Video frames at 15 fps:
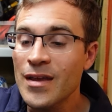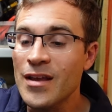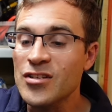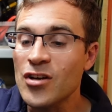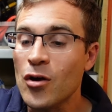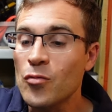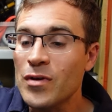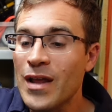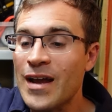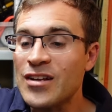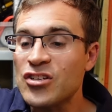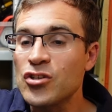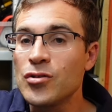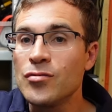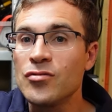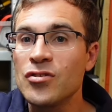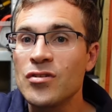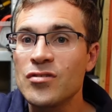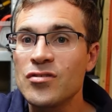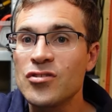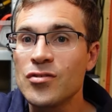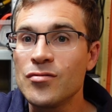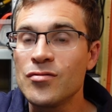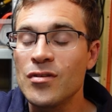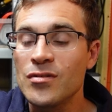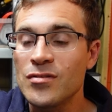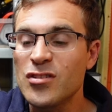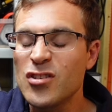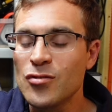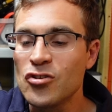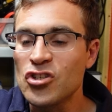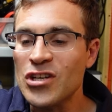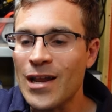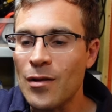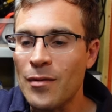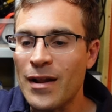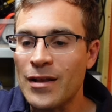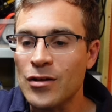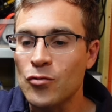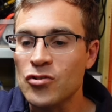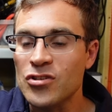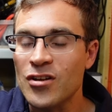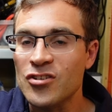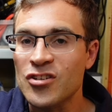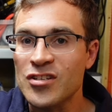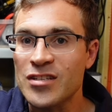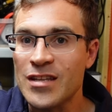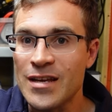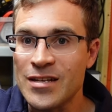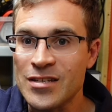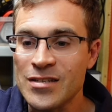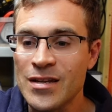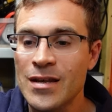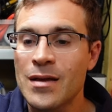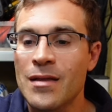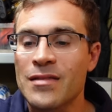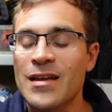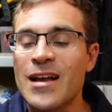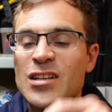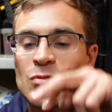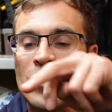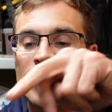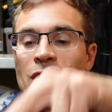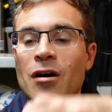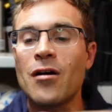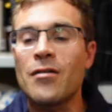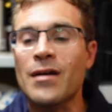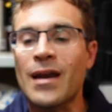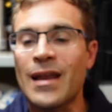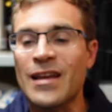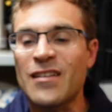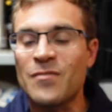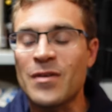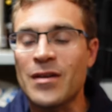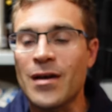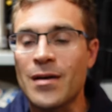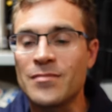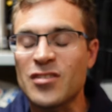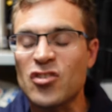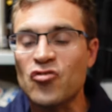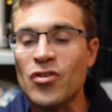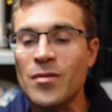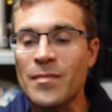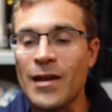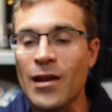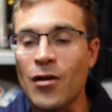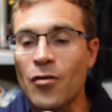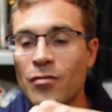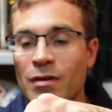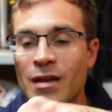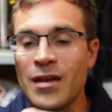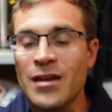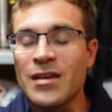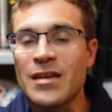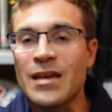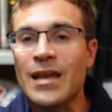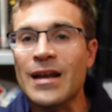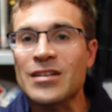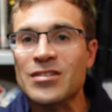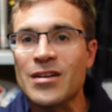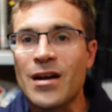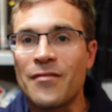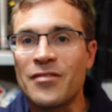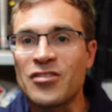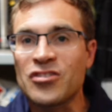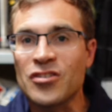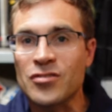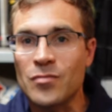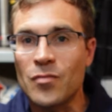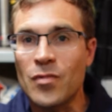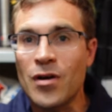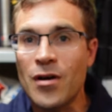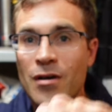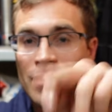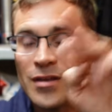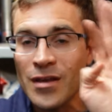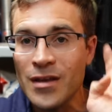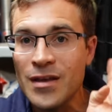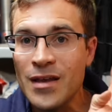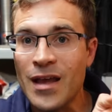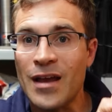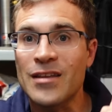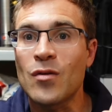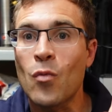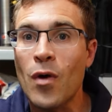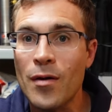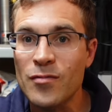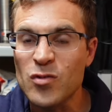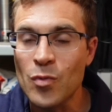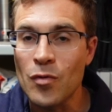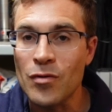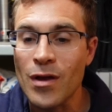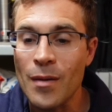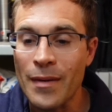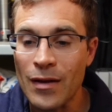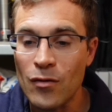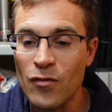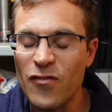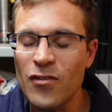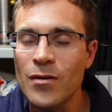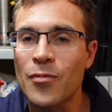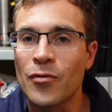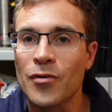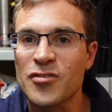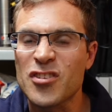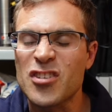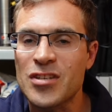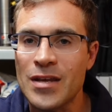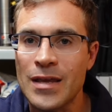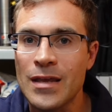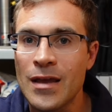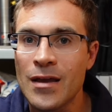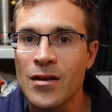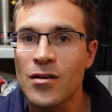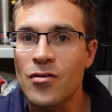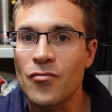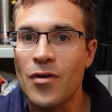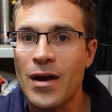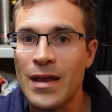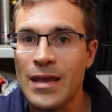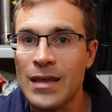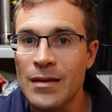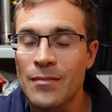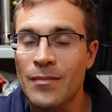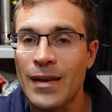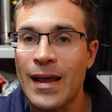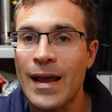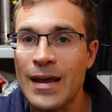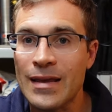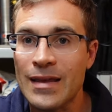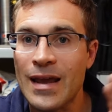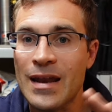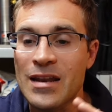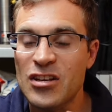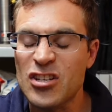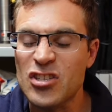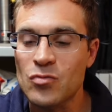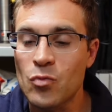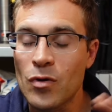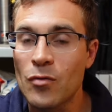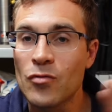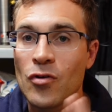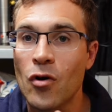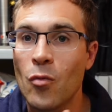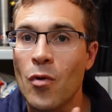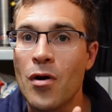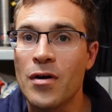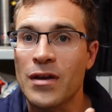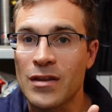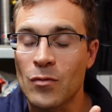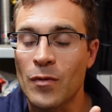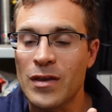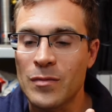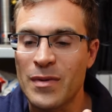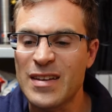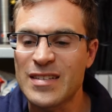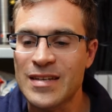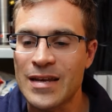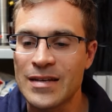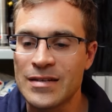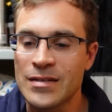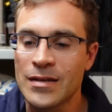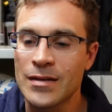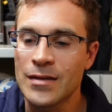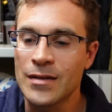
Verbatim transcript: is hold it at too shallow an angle such as this. That's when your arc length becomes extremely long, your gas coverage doesn't work, and your weld will come out full of porosity, grey, black, and it just will not work in the way we intend.